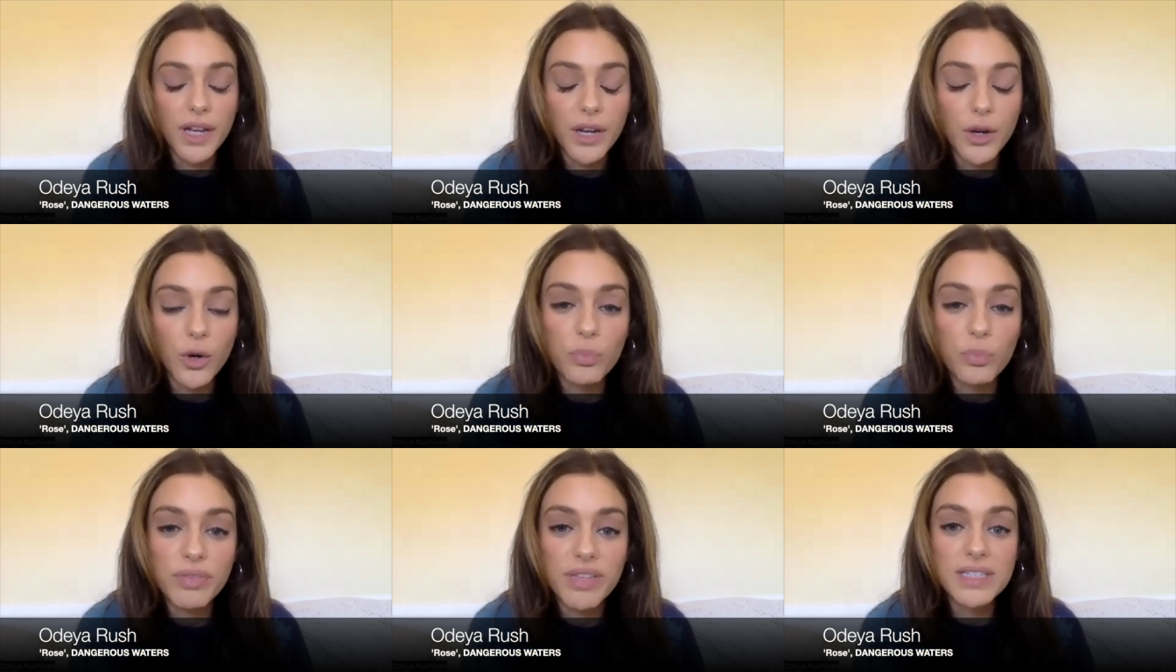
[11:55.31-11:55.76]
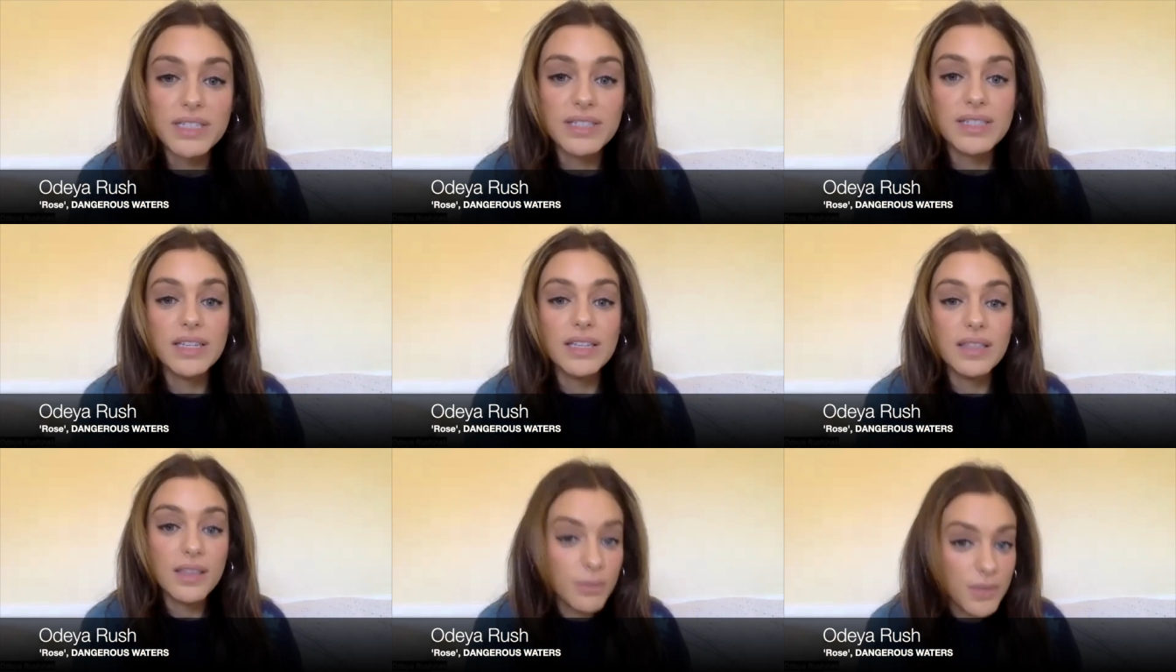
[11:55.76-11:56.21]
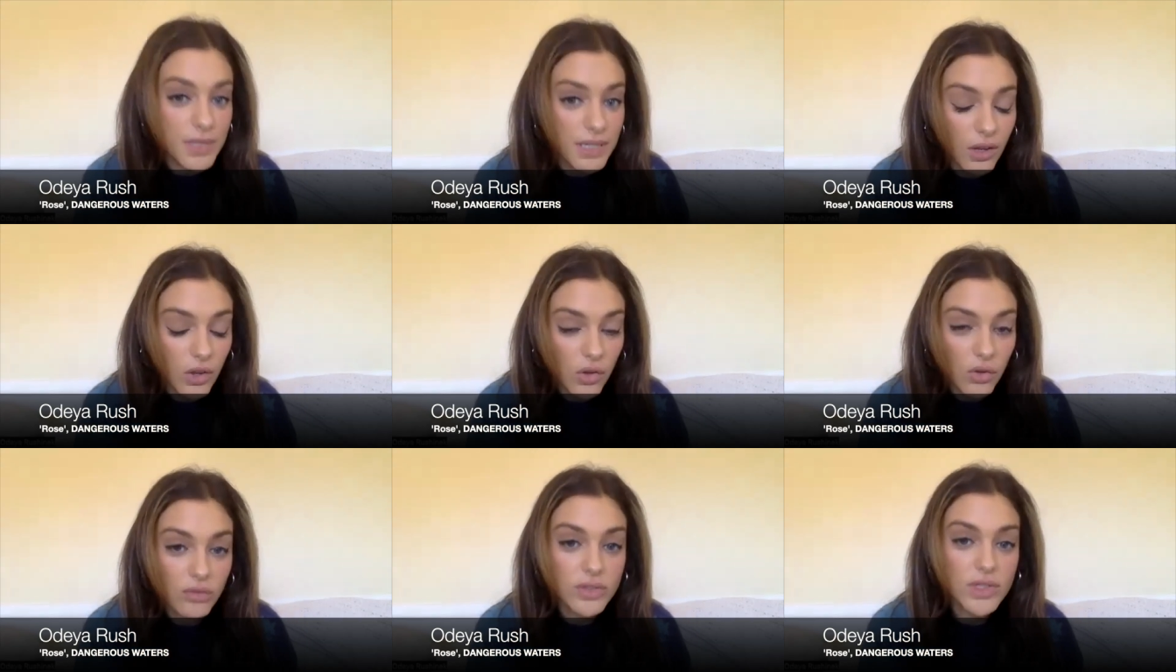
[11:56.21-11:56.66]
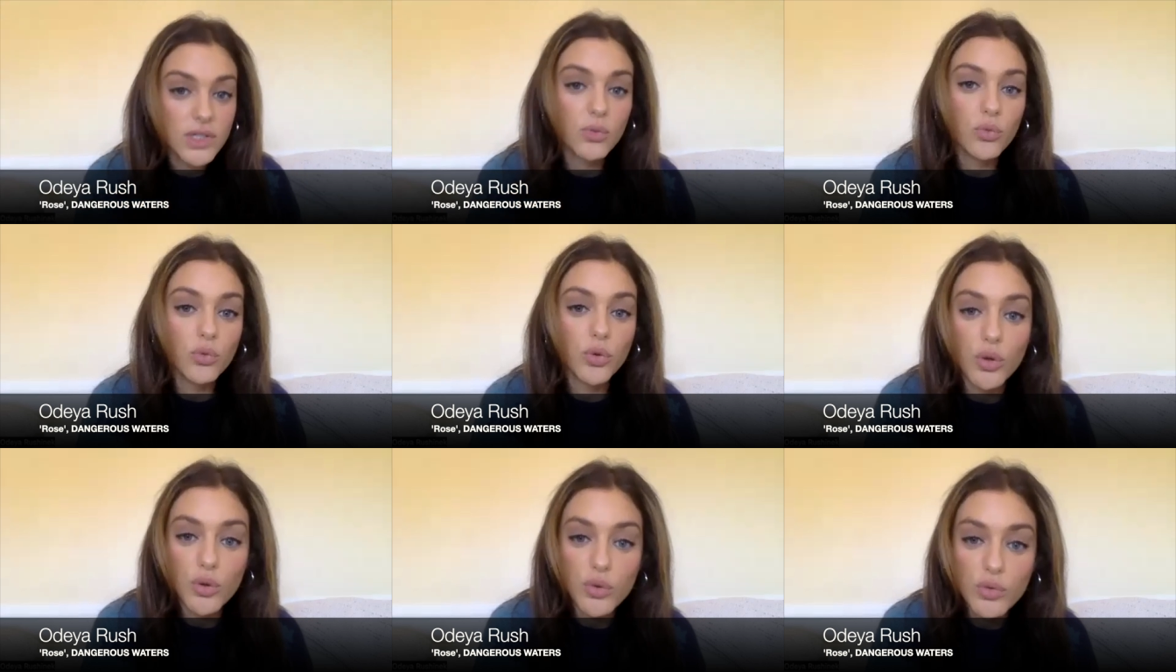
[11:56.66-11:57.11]
I hope they see themselves in
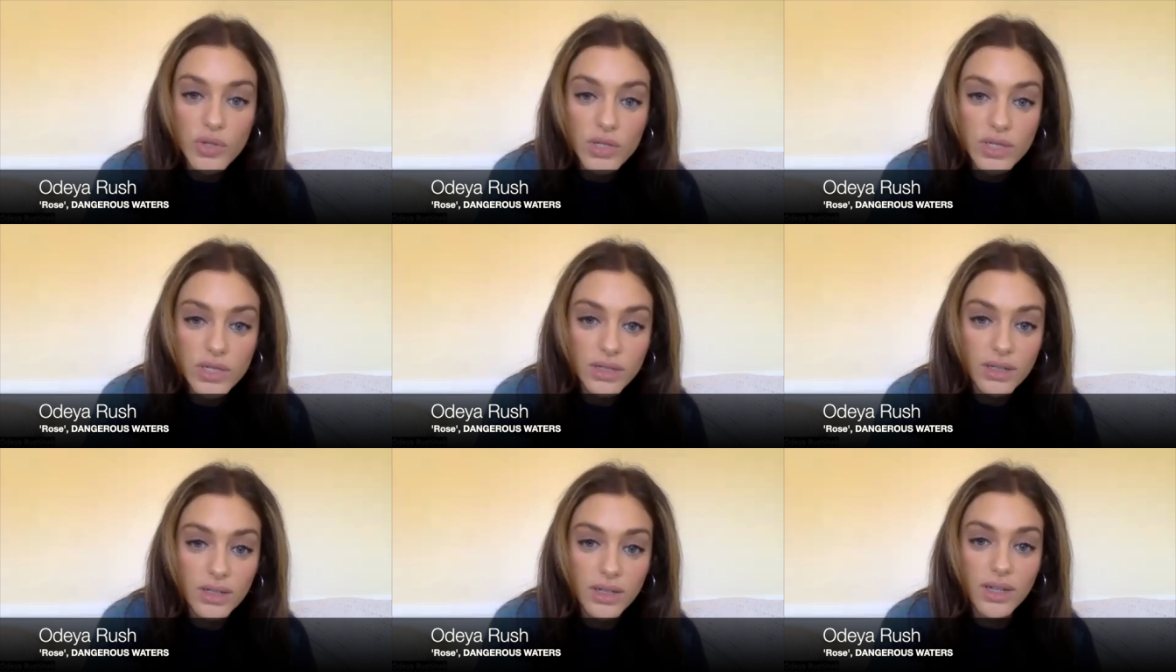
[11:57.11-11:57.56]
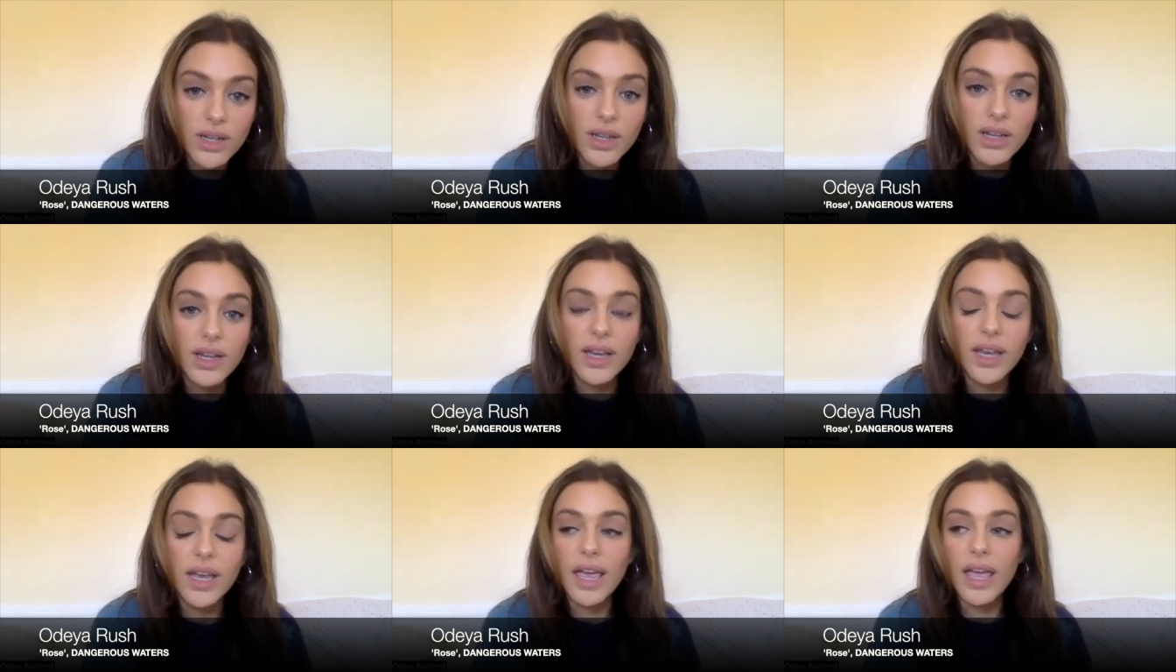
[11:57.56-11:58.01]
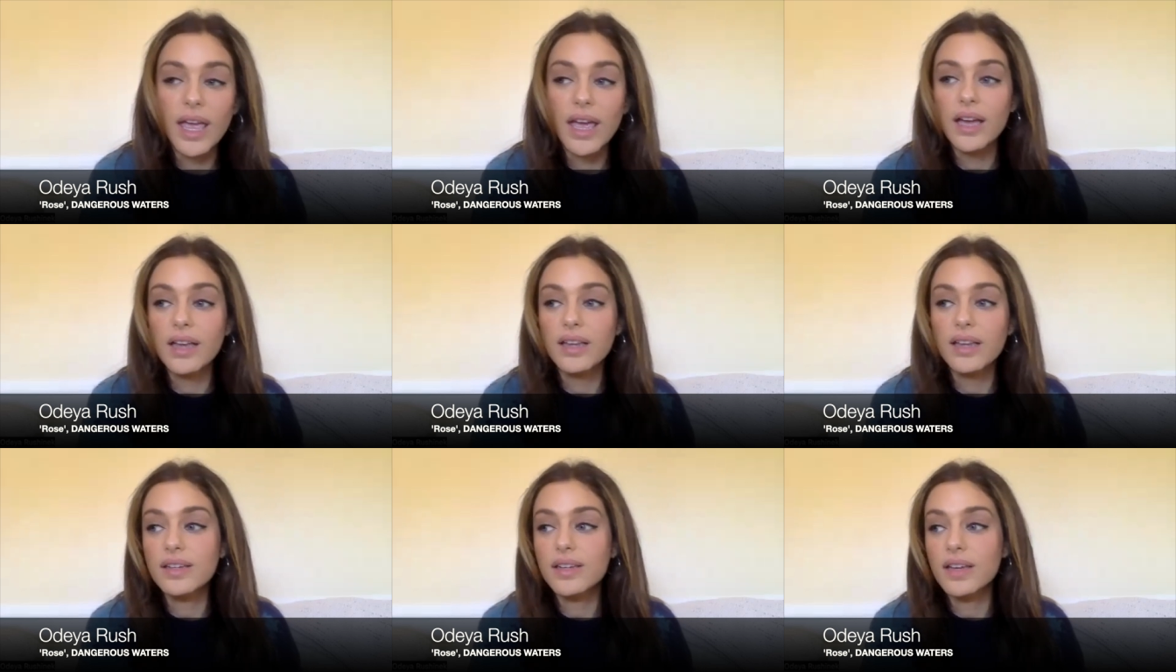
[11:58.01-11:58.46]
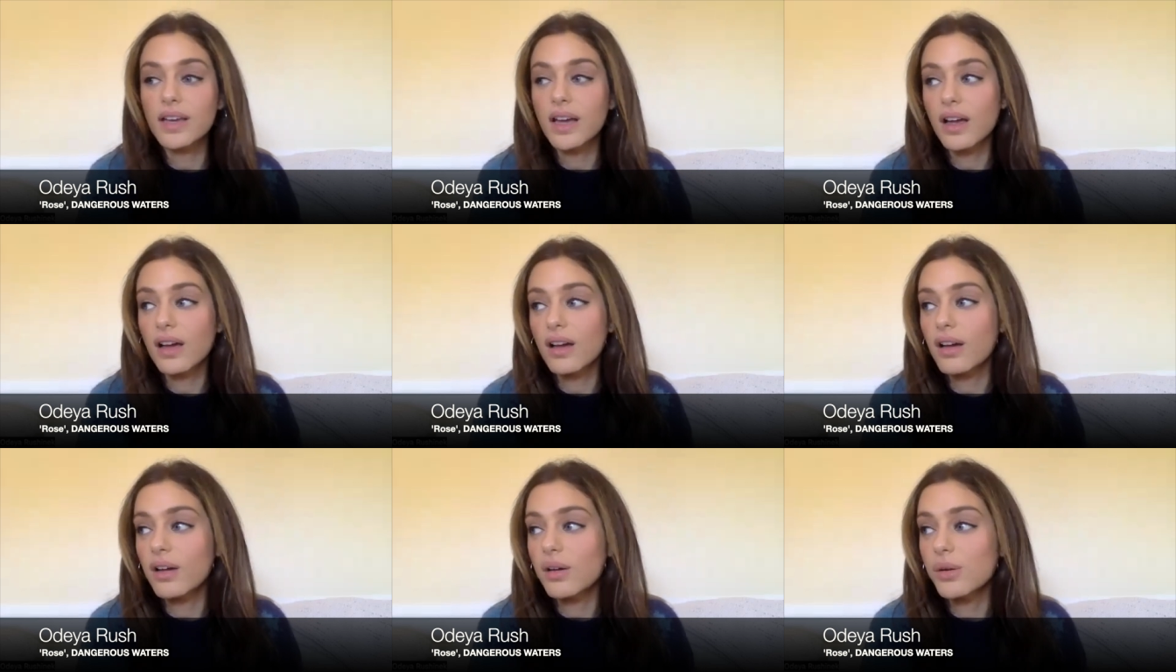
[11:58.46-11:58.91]
Rose, and
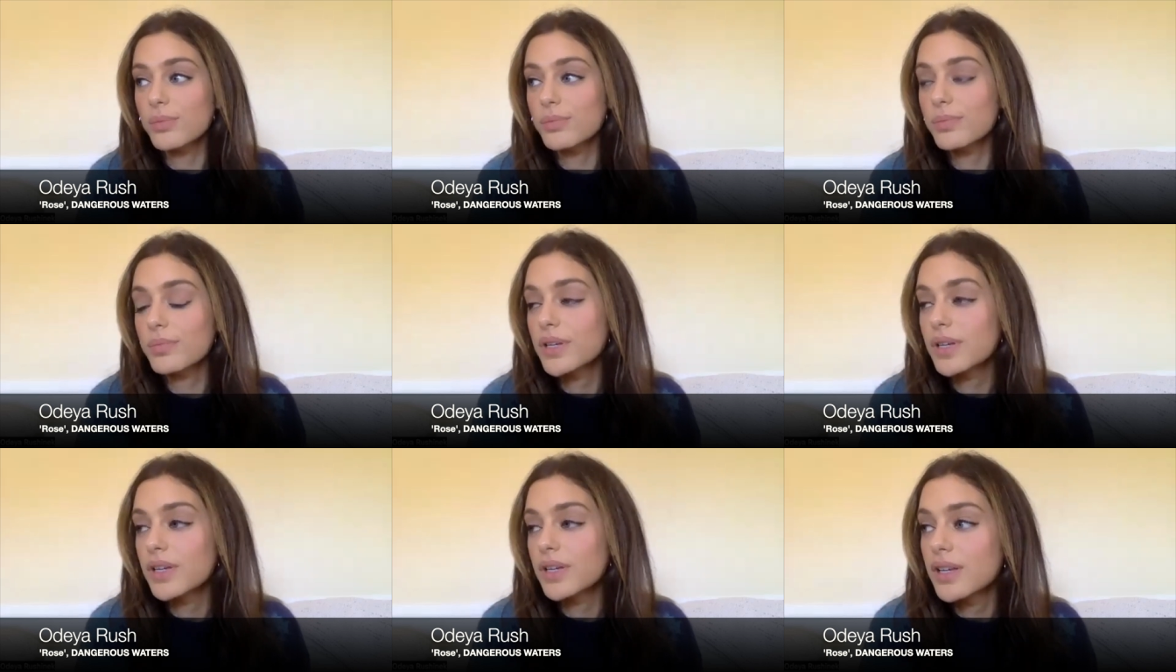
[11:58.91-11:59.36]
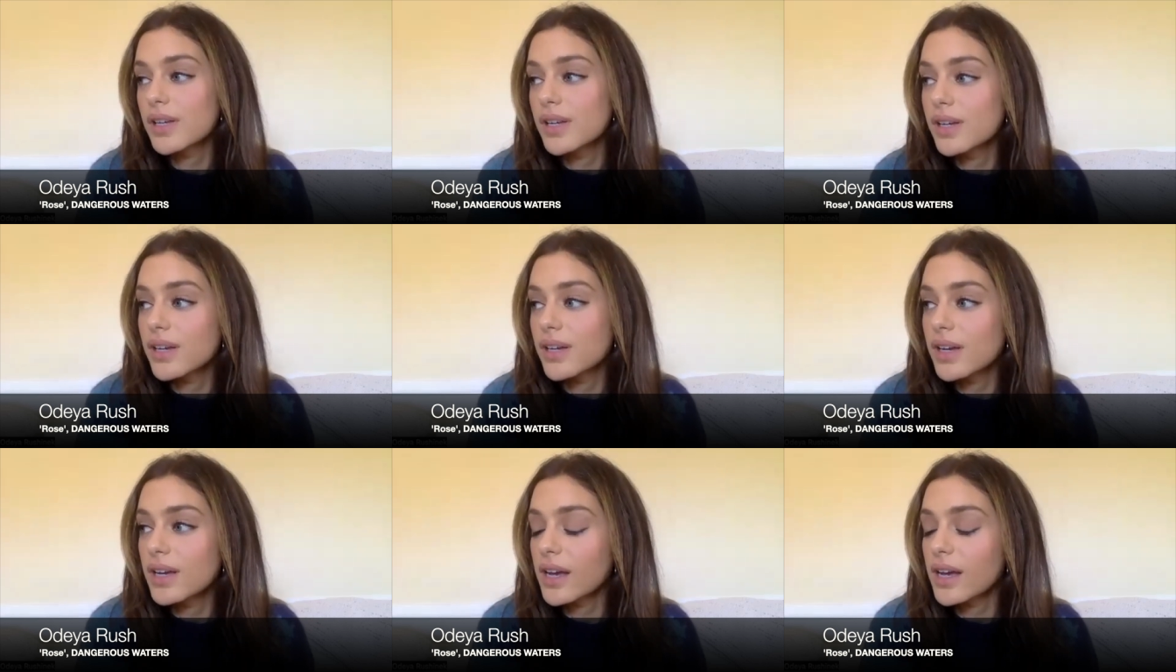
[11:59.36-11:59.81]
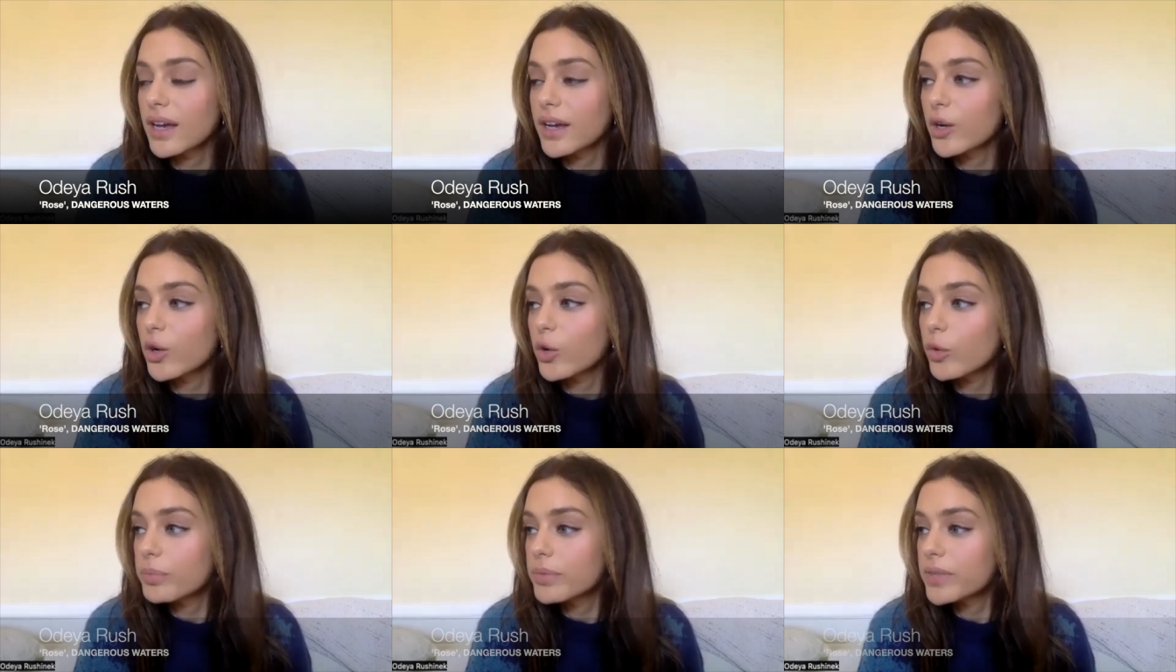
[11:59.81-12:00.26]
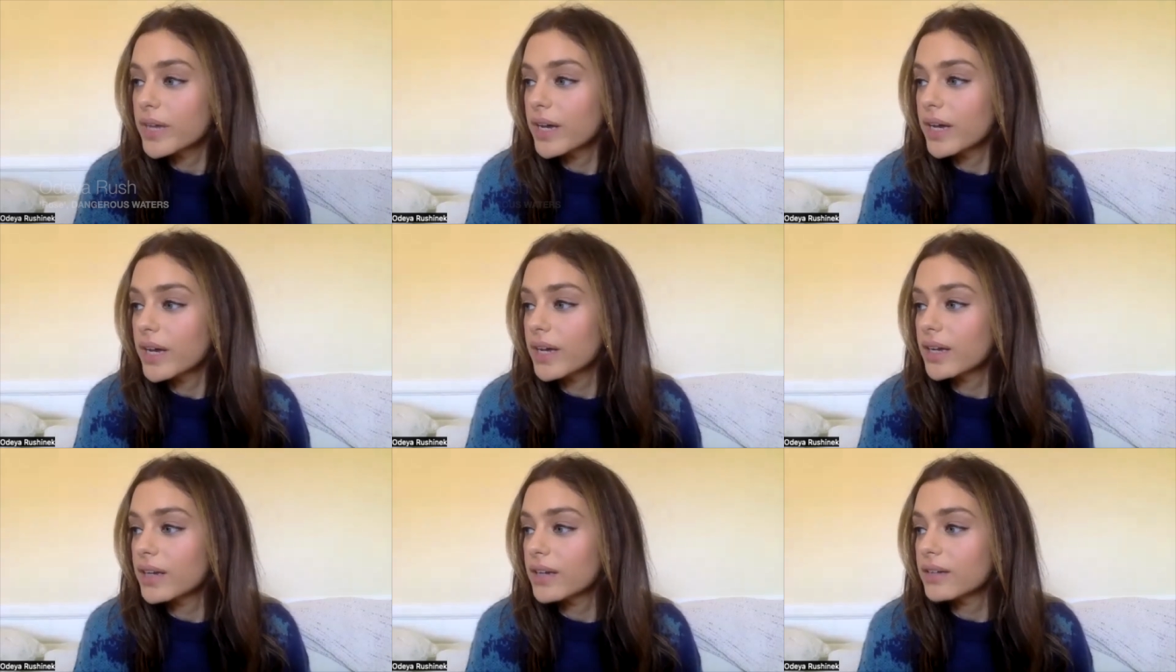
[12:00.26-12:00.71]
um, I hope
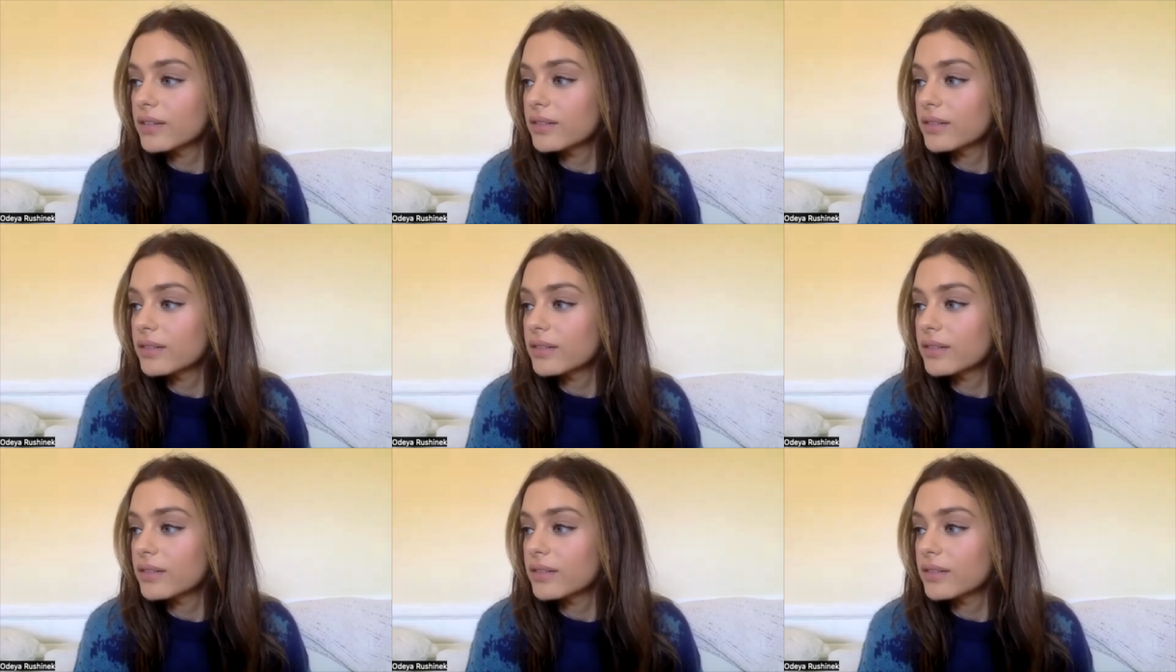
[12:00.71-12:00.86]
that